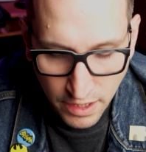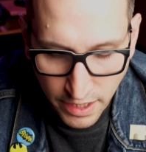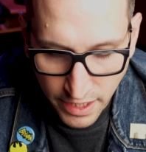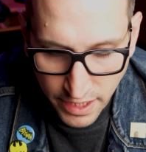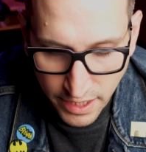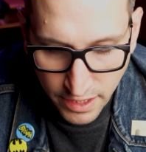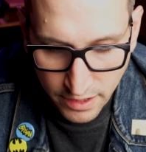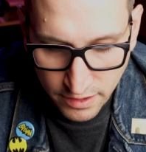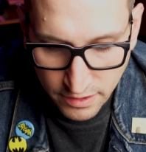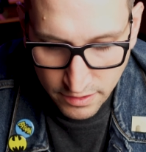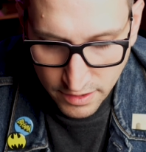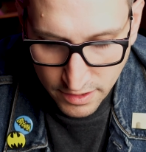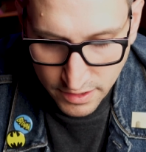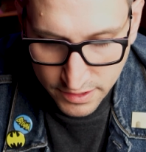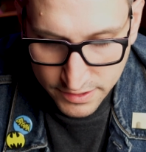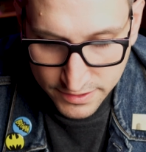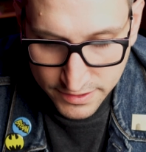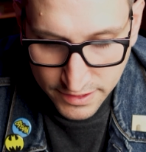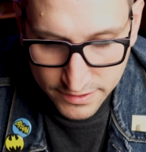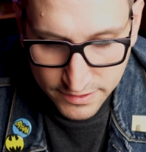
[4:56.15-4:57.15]
And the
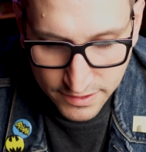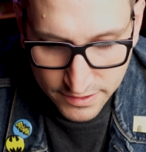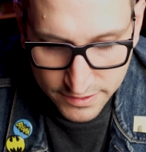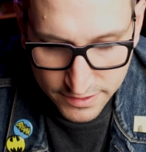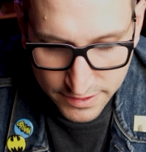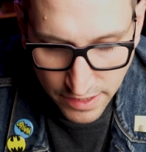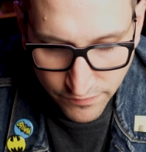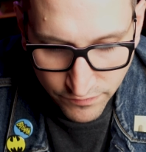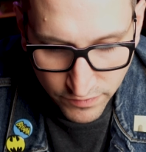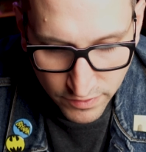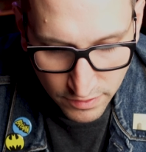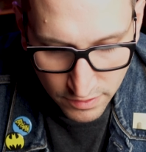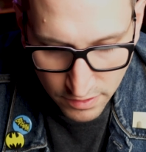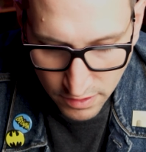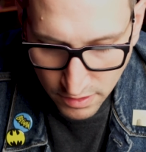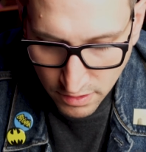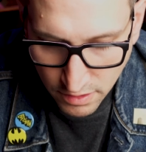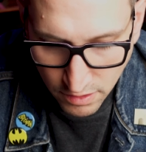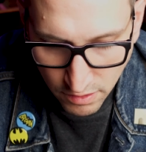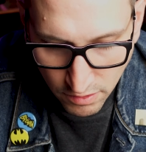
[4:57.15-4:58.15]
67
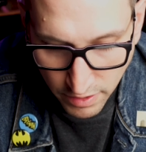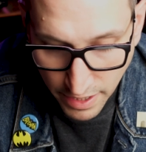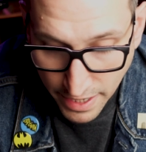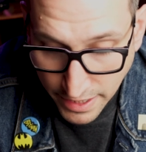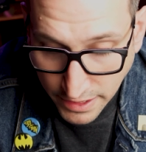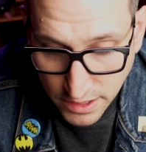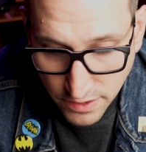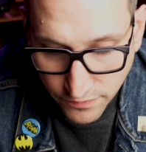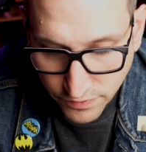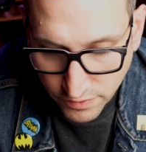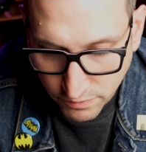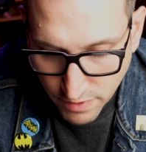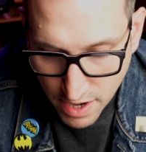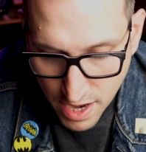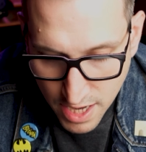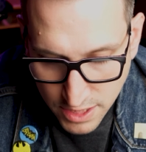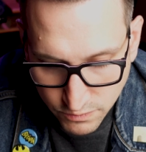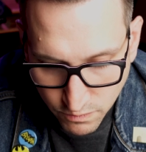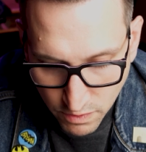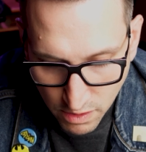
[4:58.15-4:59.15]
or any of the
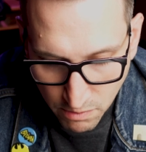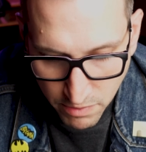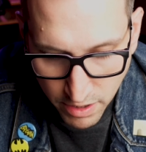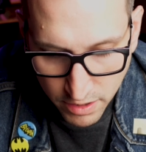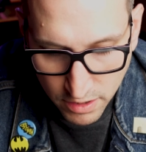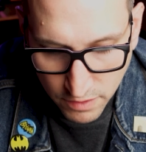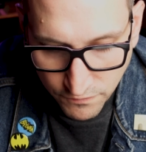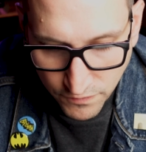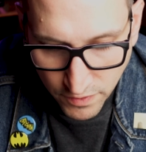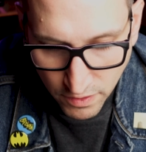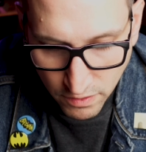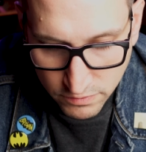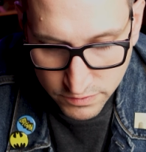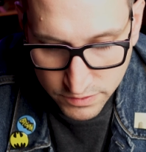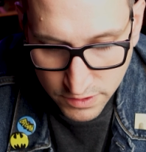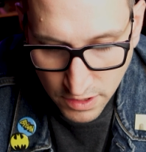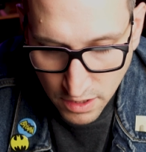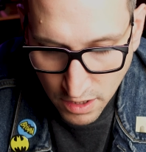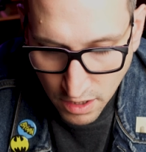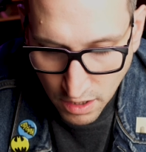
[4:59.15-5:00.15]
Roswell
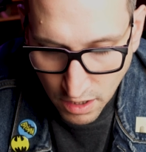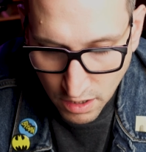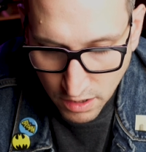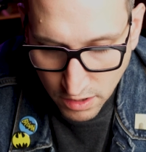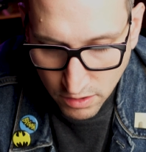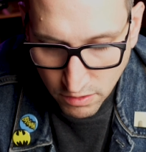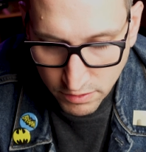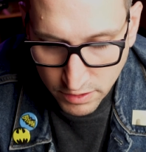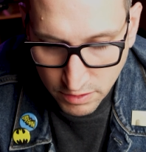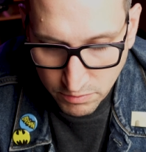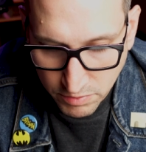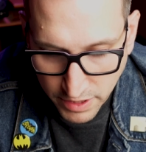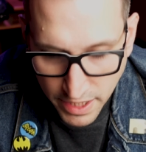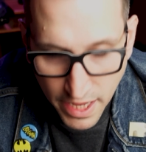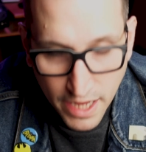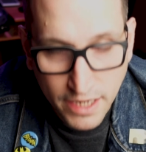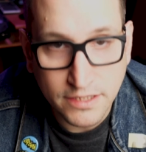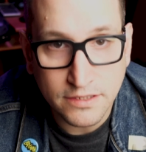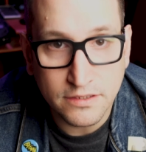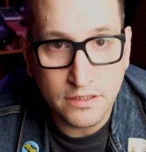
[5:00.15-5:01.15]
microphones are going to be
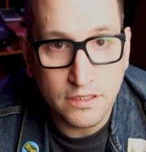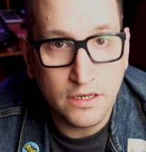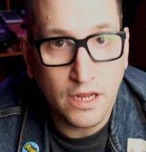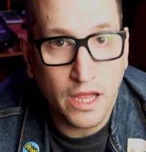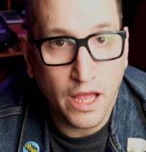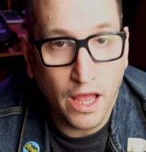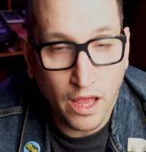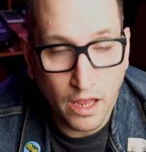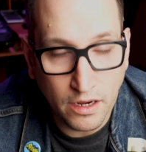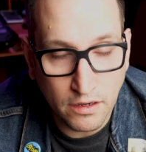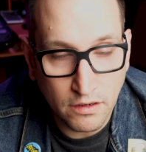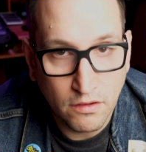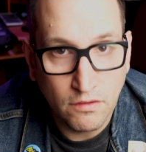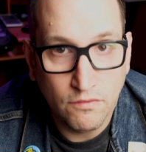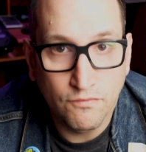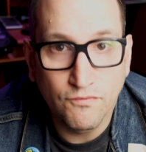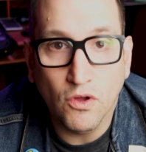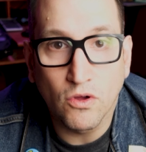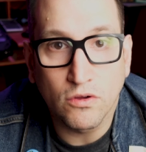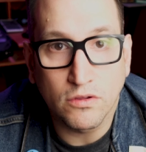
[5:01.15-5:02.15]
excellent on
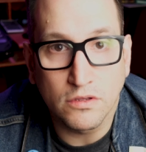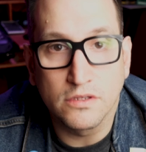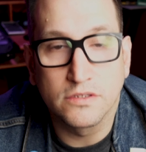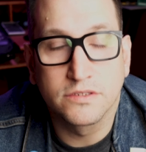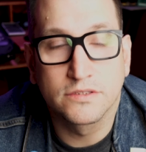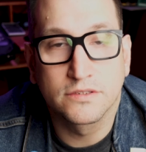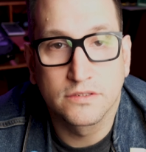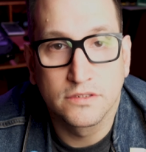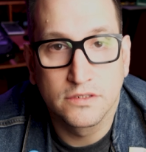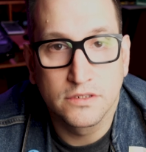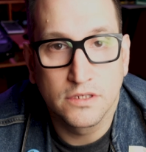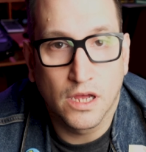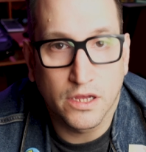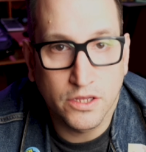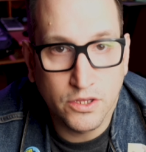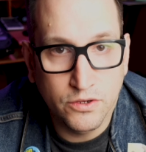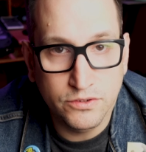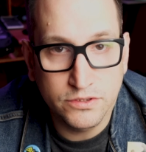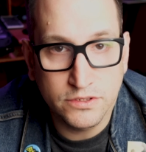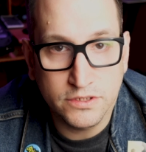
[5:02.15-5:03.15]
vocals,
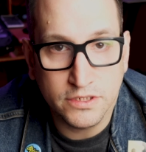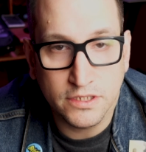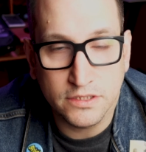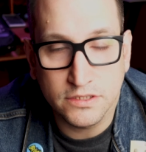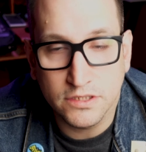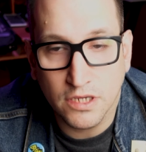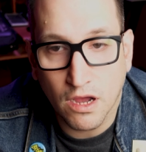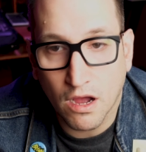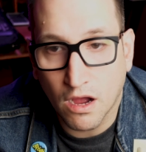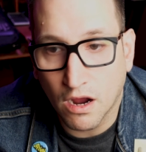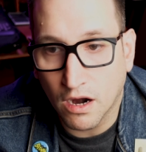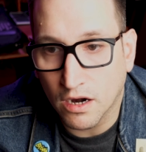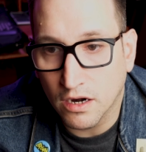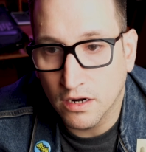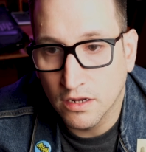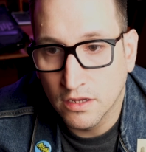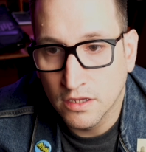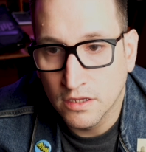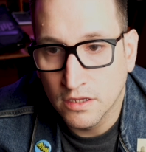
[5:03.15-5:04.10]
acoustic guitar,